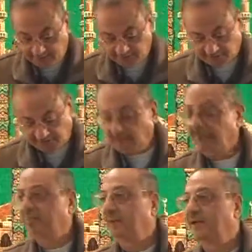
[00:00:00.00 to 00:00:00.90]
So
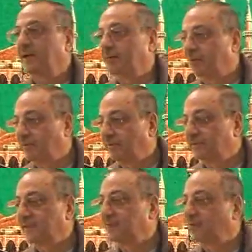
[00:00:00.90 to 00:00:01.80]
zahaba ila
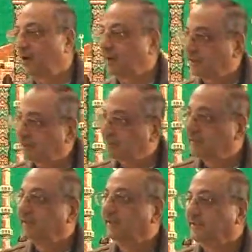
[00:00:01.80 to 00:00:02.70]
al-ghurfatil muraqib.
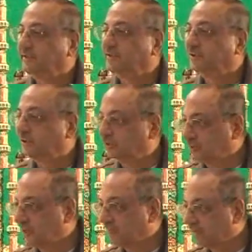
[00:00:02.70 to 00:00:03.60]
This is your
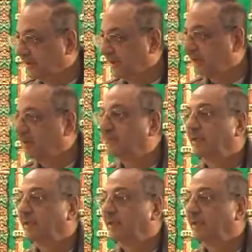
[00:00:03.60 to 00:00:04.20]
jumla failure coming